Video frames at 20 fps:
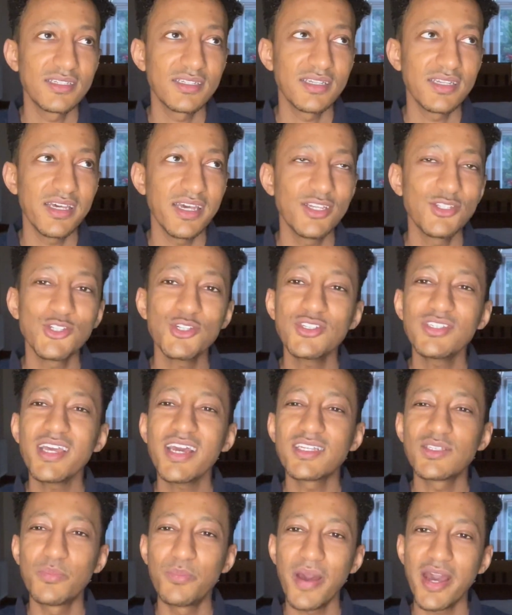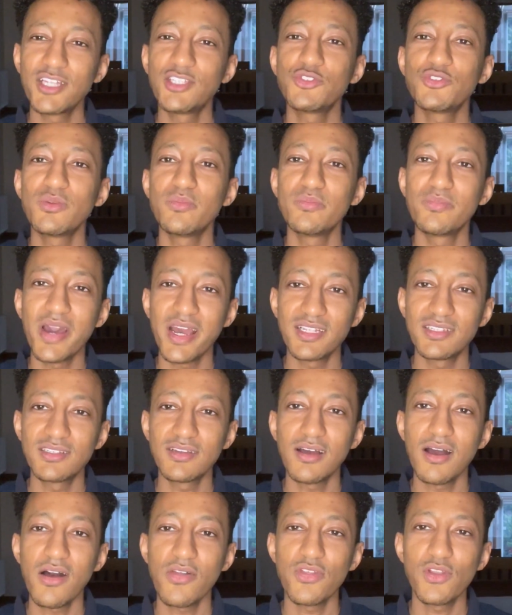It just gets better and
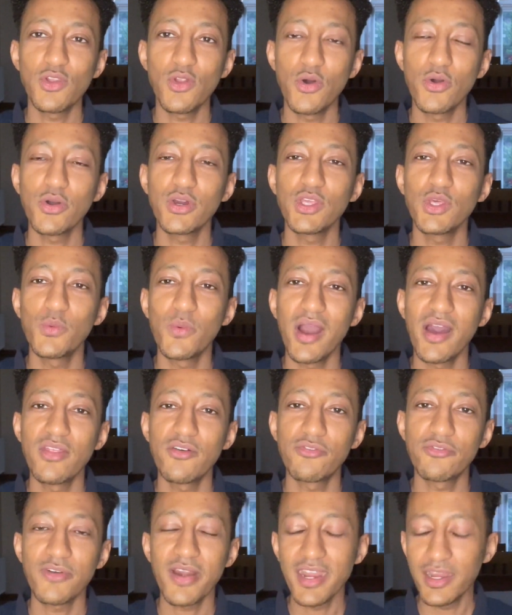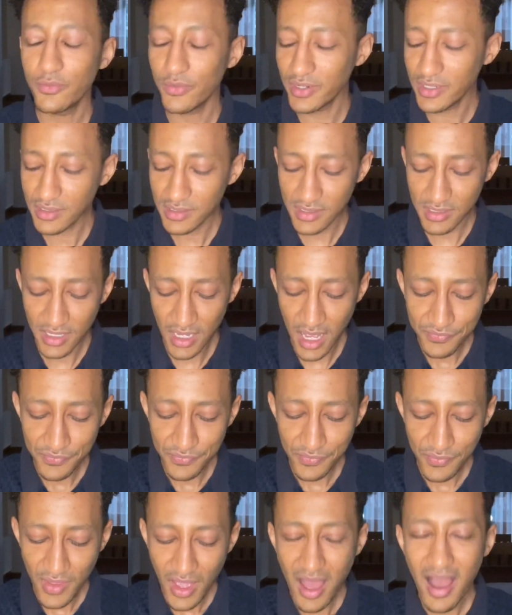better the longer you wear the fragrance.
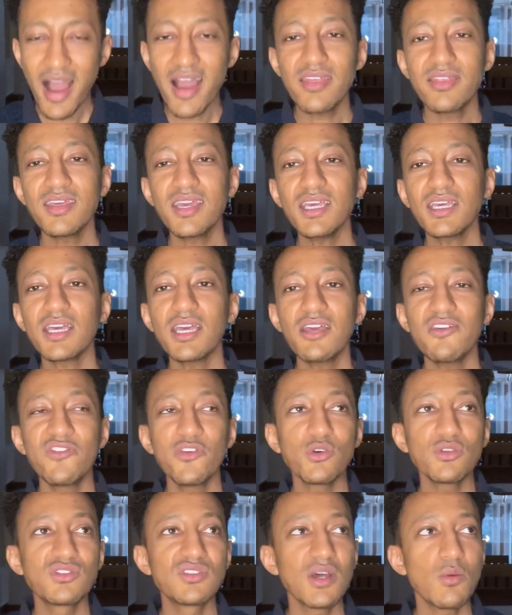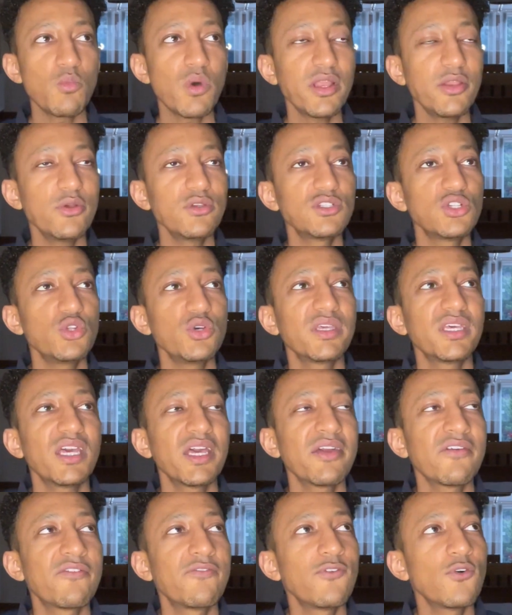I think if you're someone who's
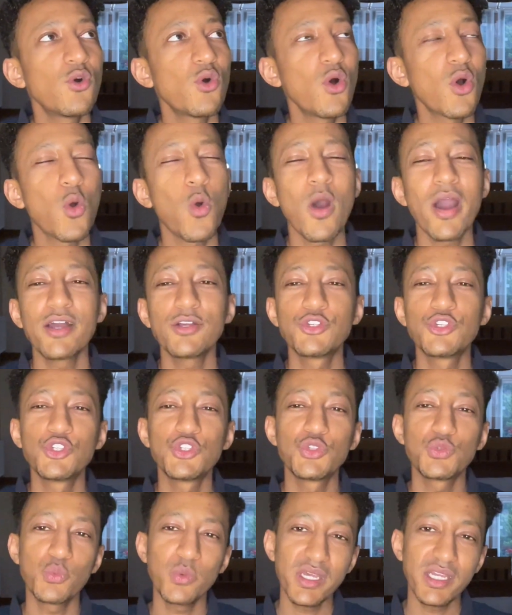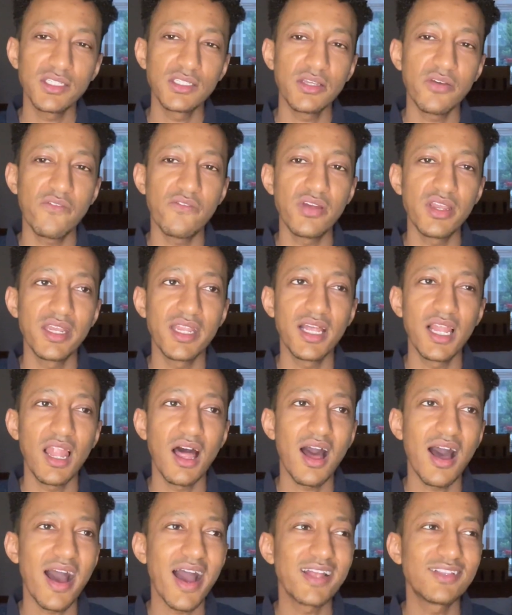looking for quite a sweet
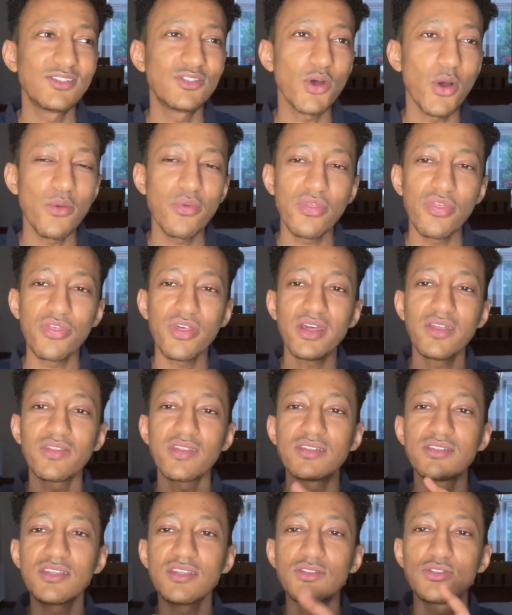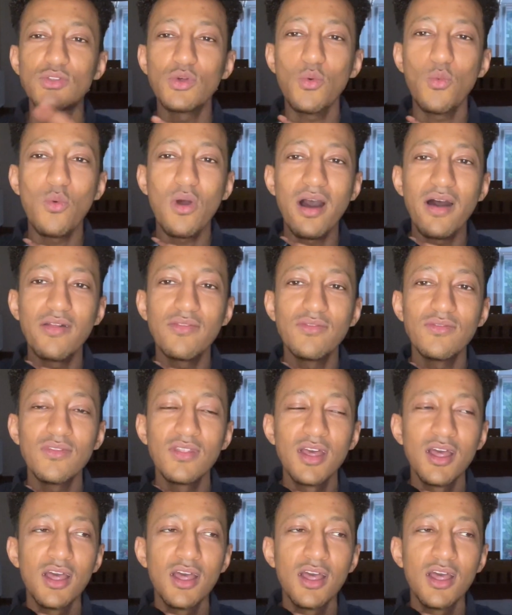vanilla, I don't think this is the one